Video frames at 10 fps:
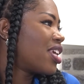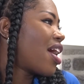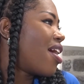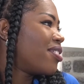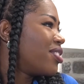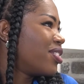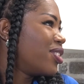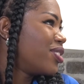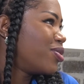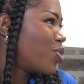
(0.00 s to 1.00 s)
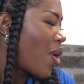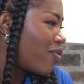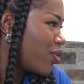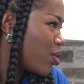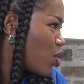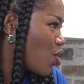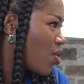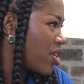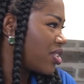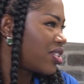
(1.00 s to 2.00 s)
You have no
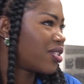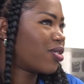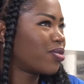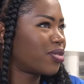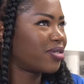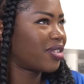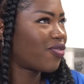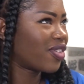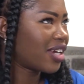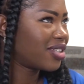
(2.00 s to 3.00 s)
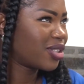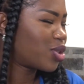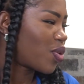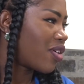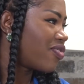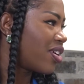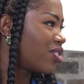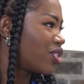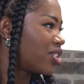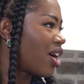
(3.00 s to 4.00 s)
choice. The flight is
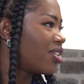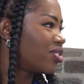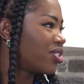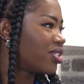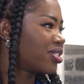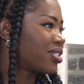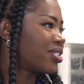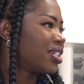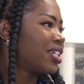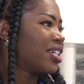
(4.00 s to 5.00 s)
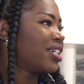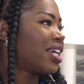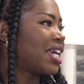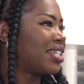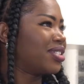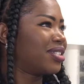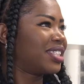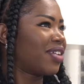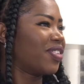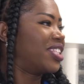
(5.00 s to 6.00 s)
$1,200 and
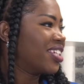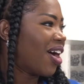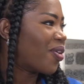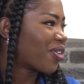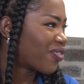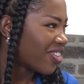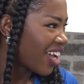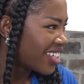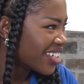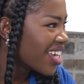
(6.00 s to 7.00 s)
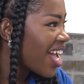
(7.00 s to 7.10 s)
17-hour flight.